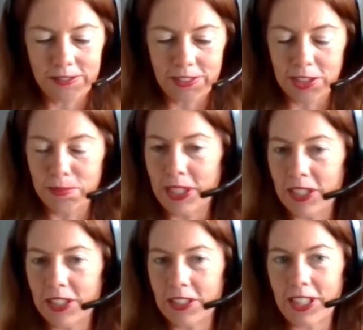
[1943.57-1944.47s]

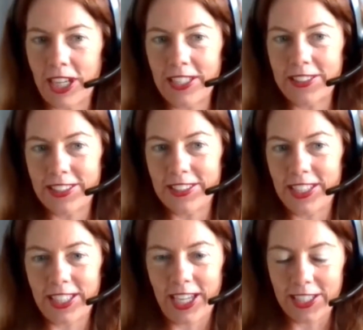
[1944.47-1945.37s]
spirit or God to
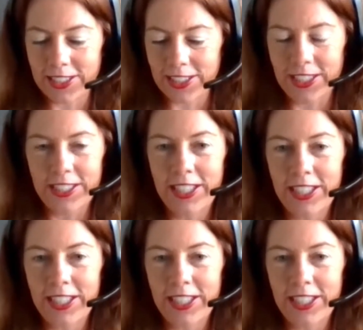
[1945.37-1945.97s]
take action,